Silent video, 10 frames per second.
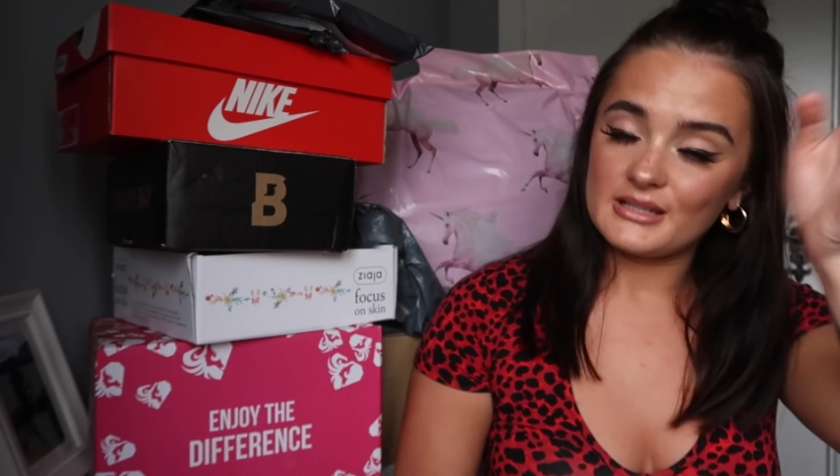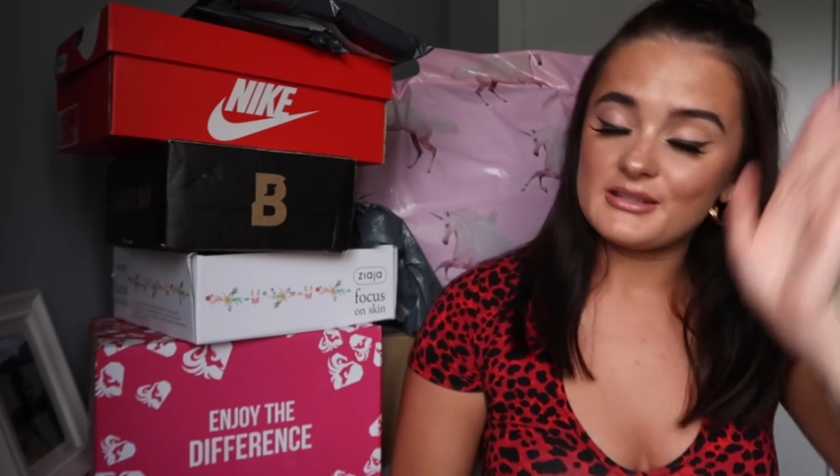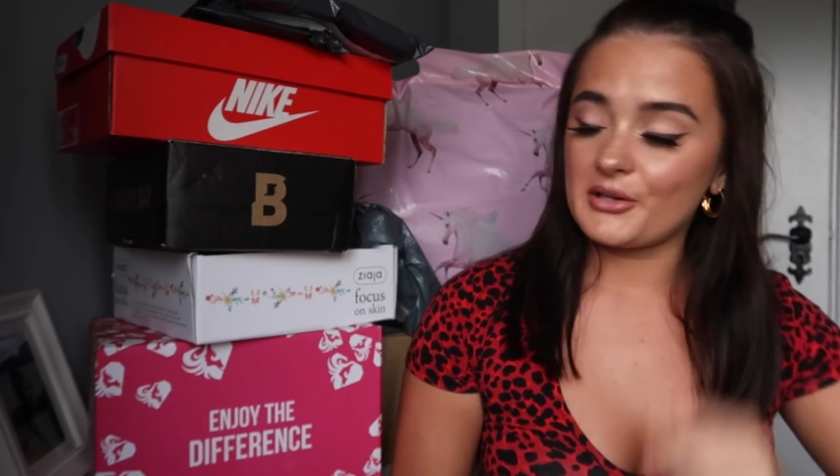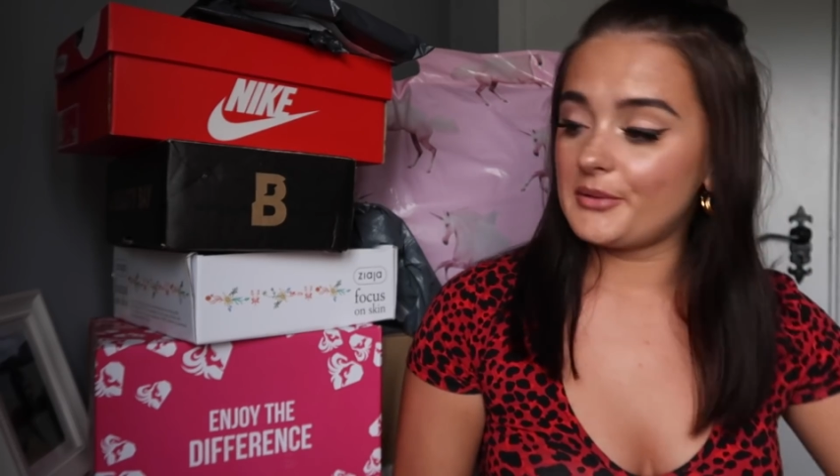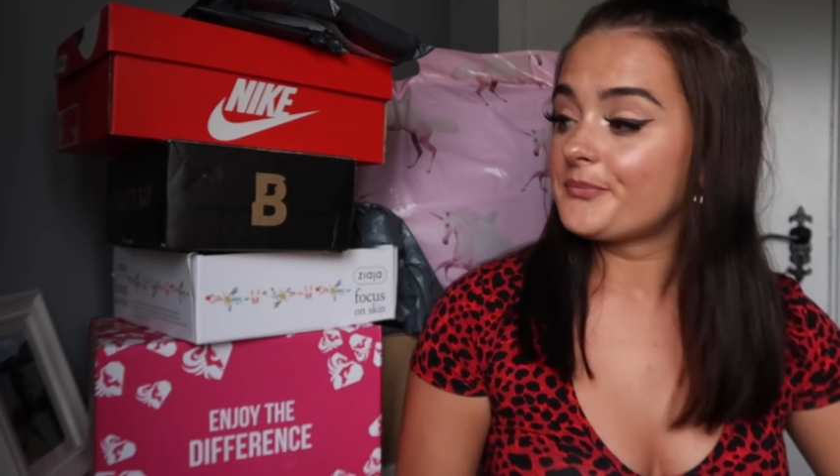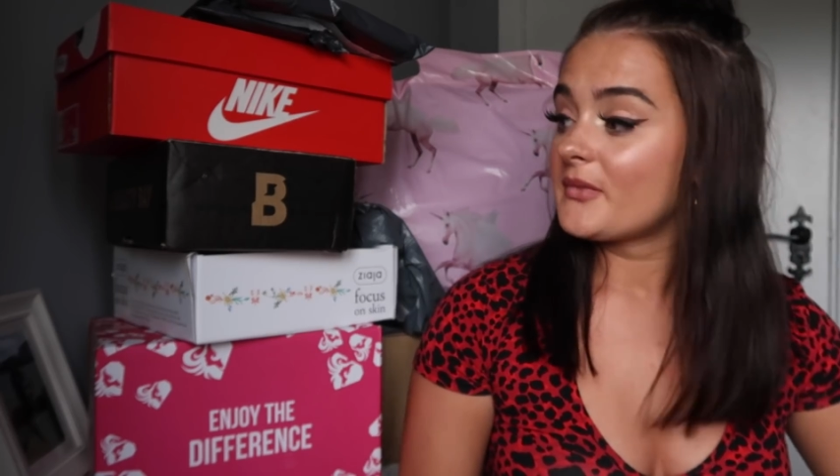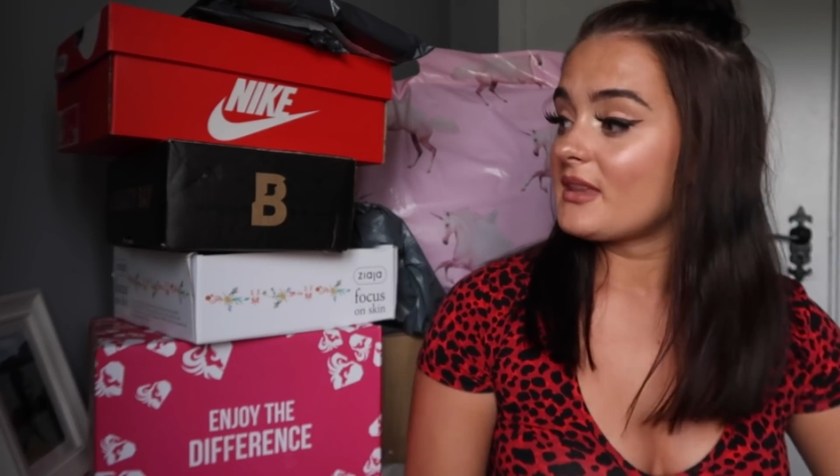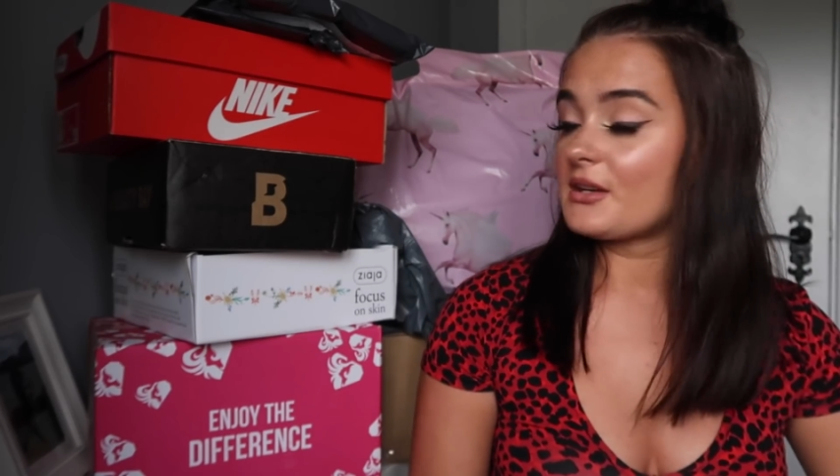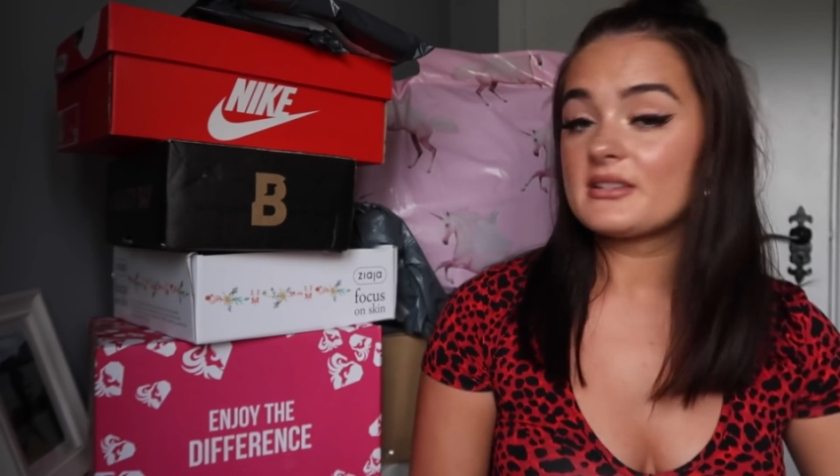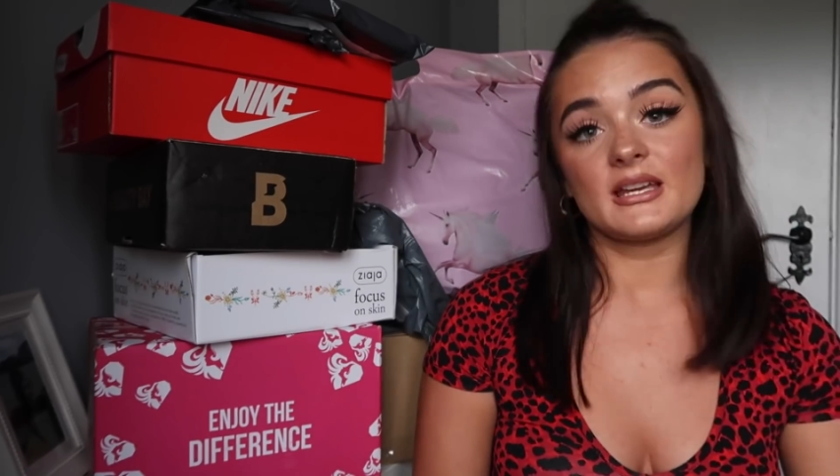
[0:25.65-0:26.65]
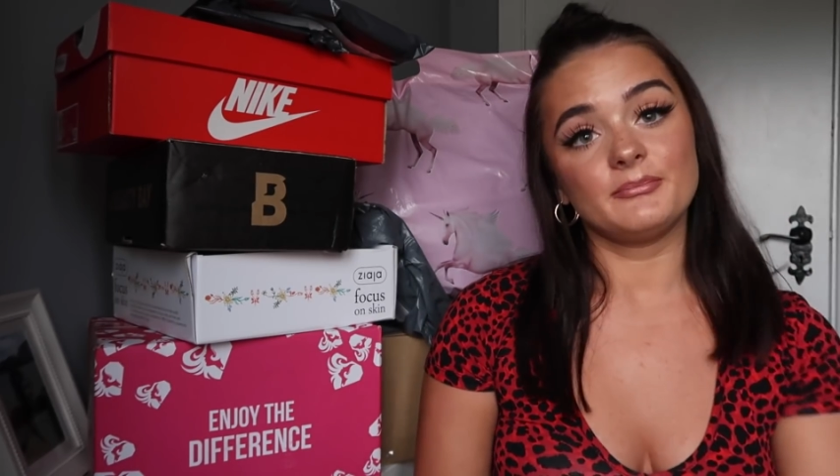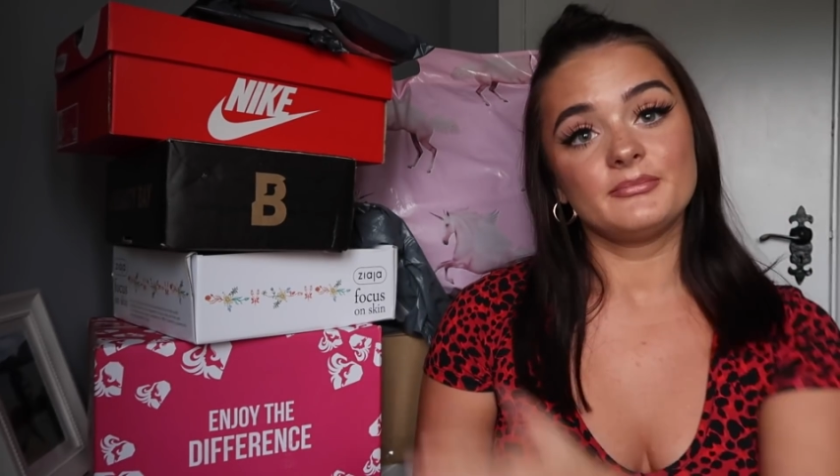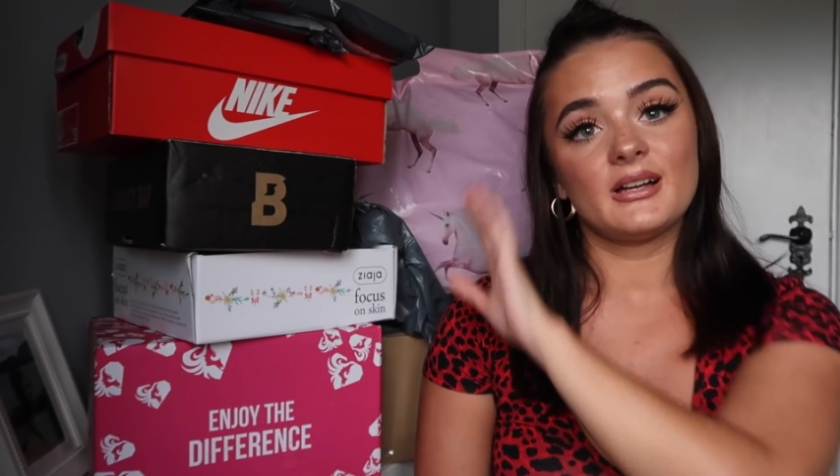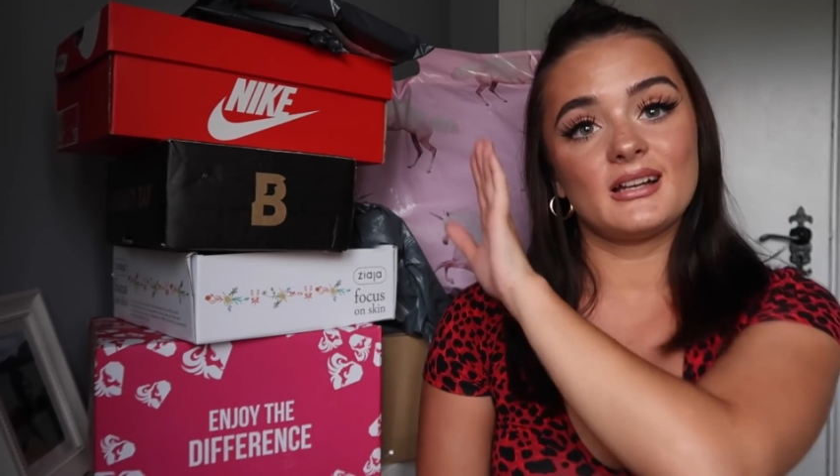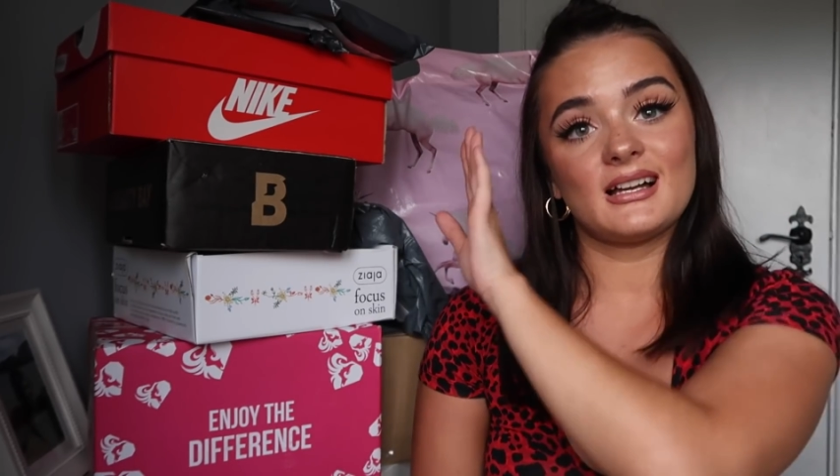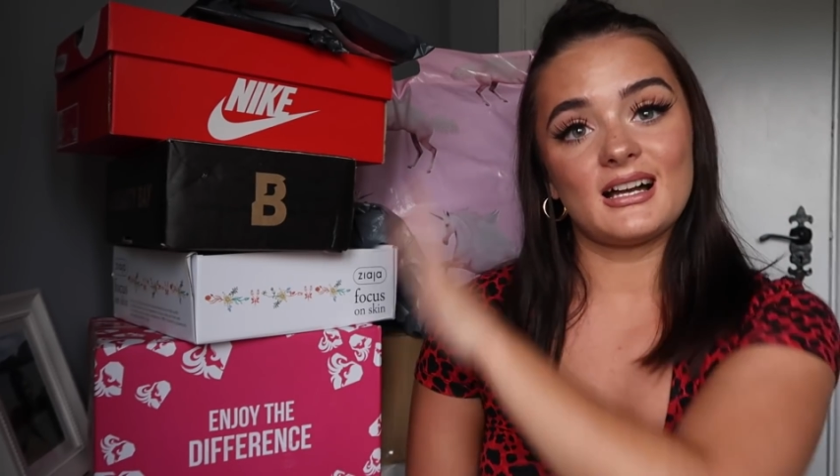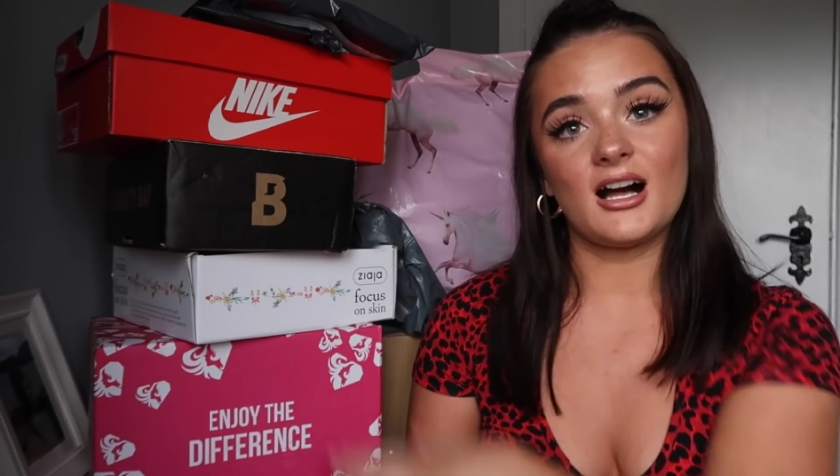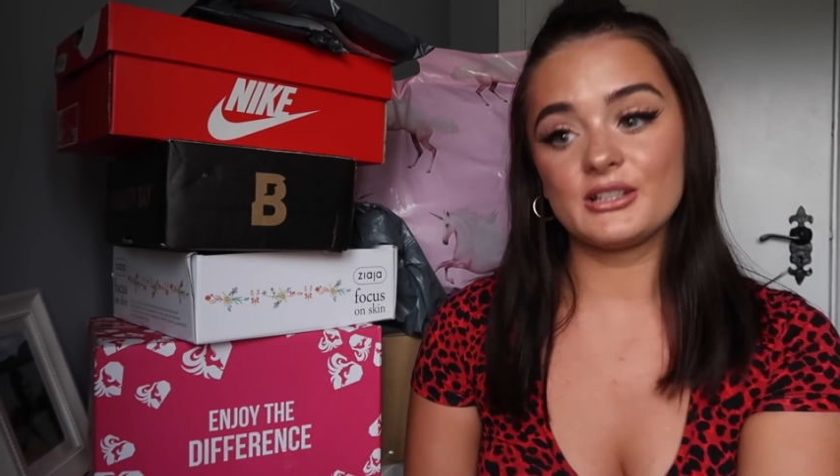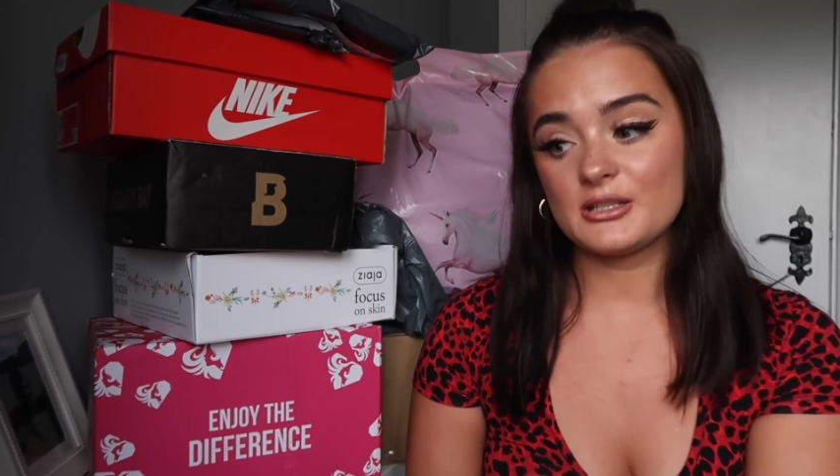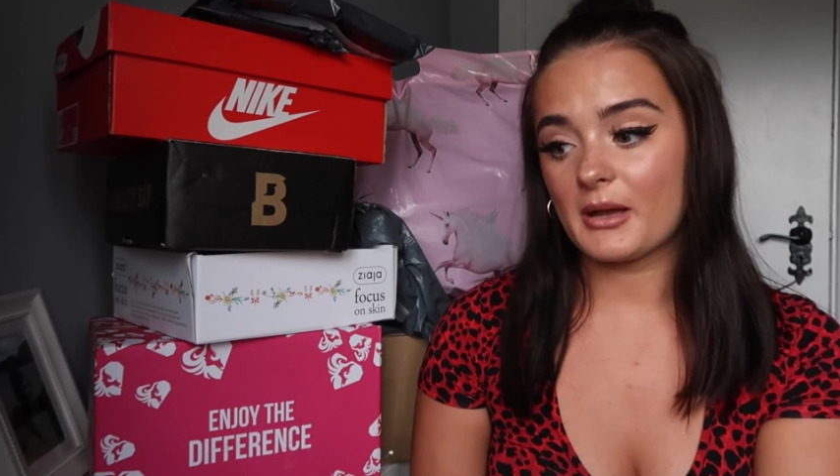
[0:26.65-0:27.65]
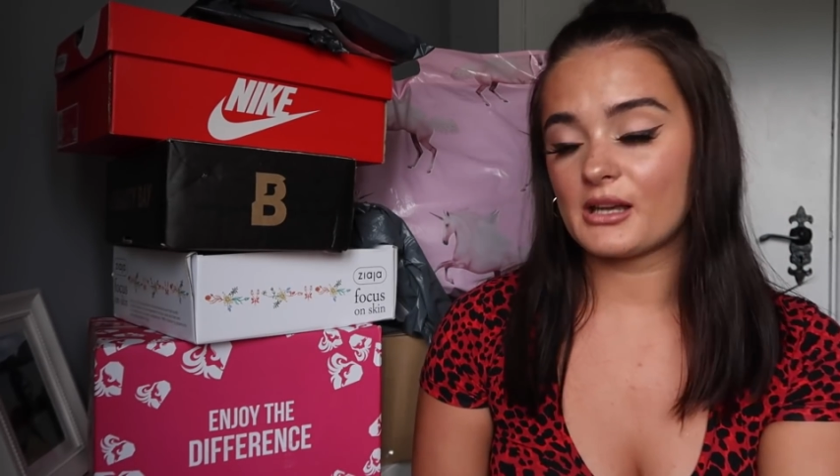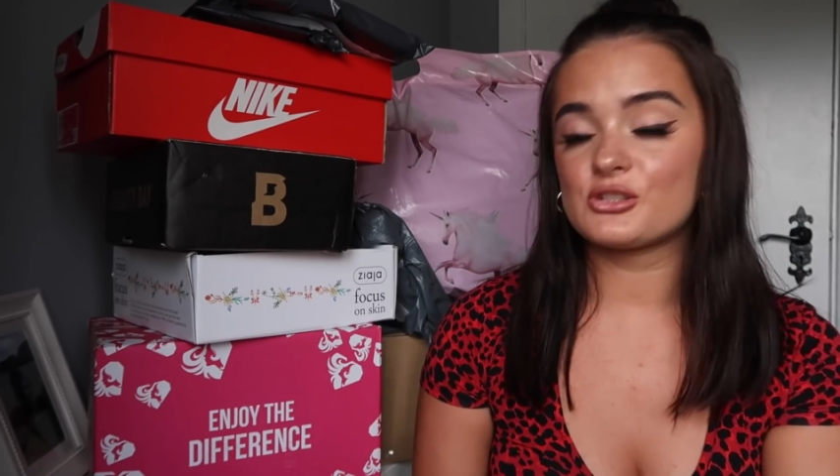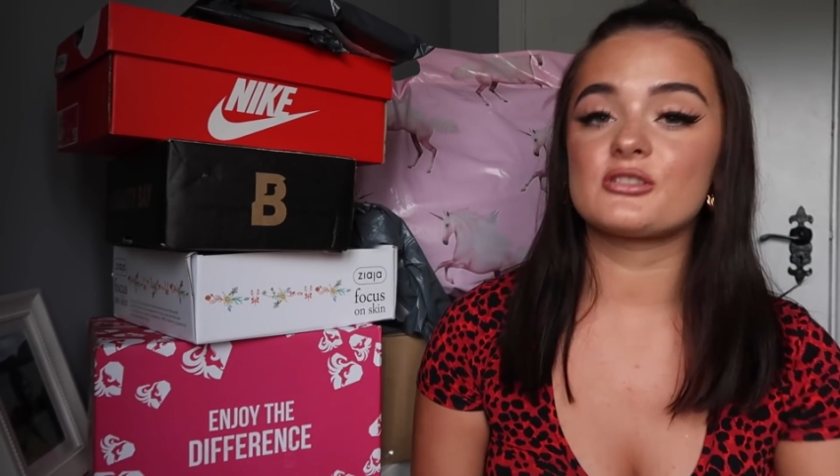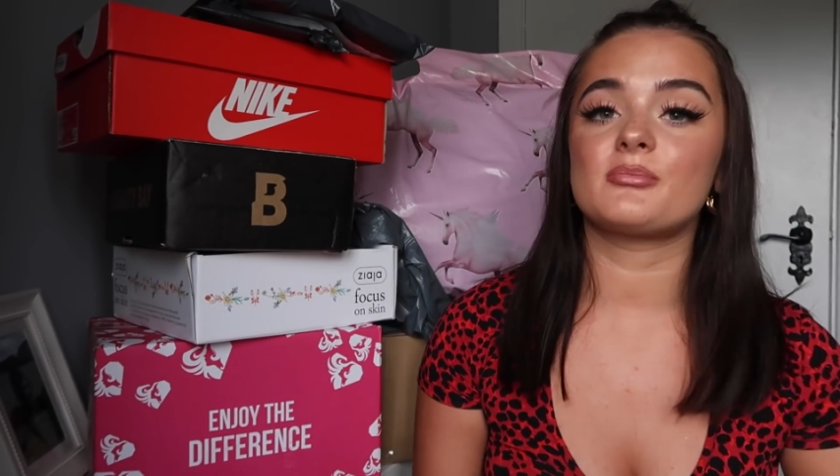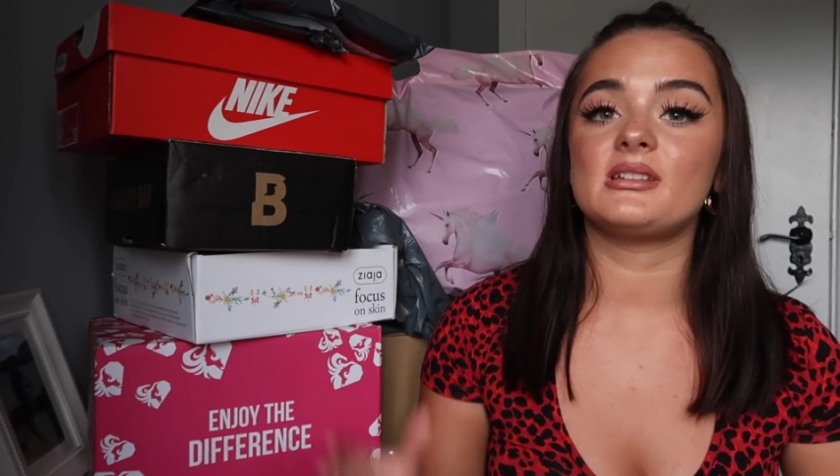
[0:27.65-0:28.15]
sorry. Like I said, all these packages have